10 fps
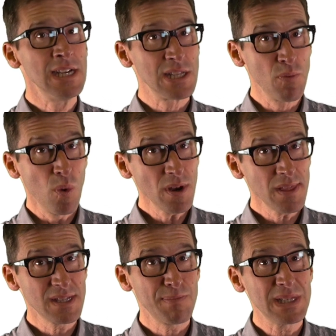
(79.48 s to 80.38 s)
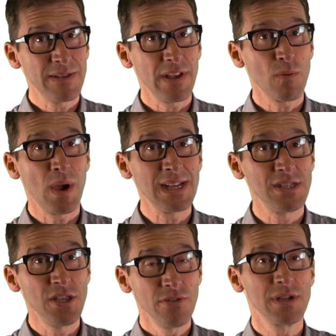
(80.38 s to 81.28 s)
So what are the specific
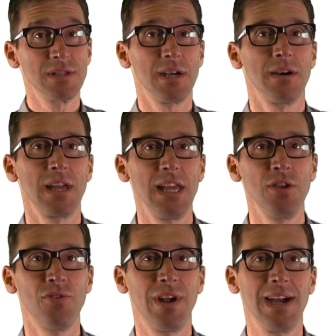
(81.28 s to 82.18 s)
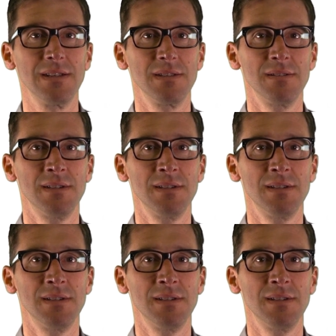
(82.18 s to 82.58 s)
ways you can target your ad?